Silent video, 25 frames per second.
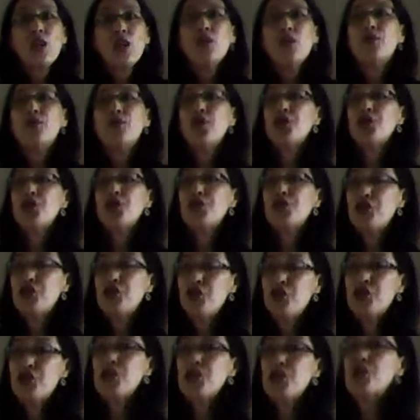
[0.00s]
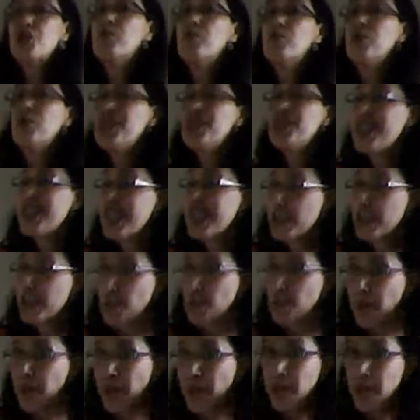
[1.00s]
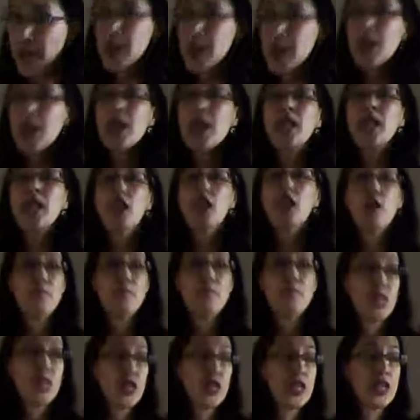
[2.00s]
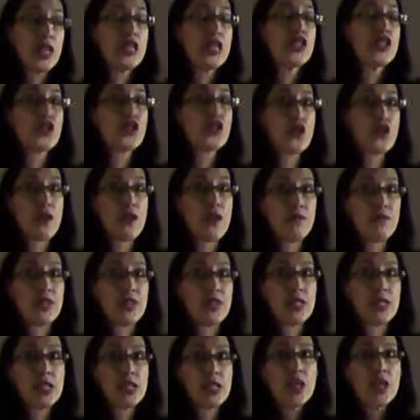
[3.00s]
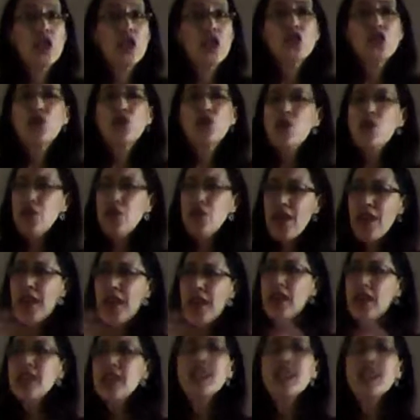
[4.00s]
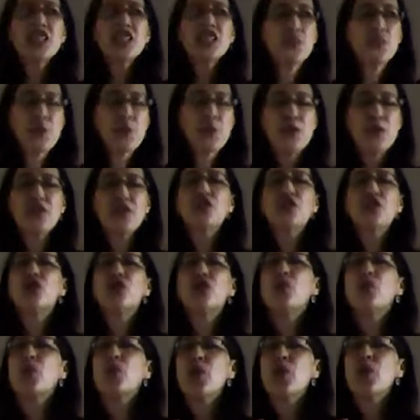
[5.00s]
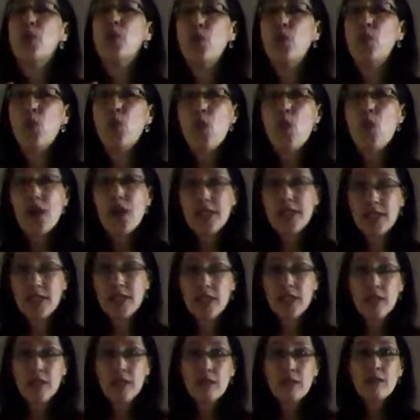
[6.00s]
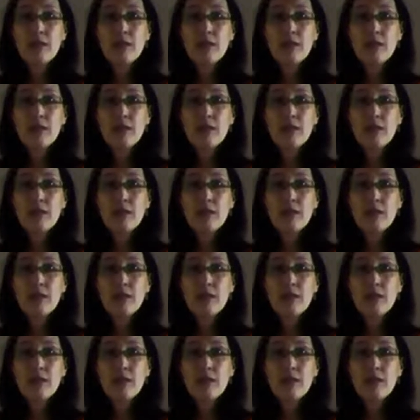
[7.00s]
for students to participate in community service so they can experience the rewards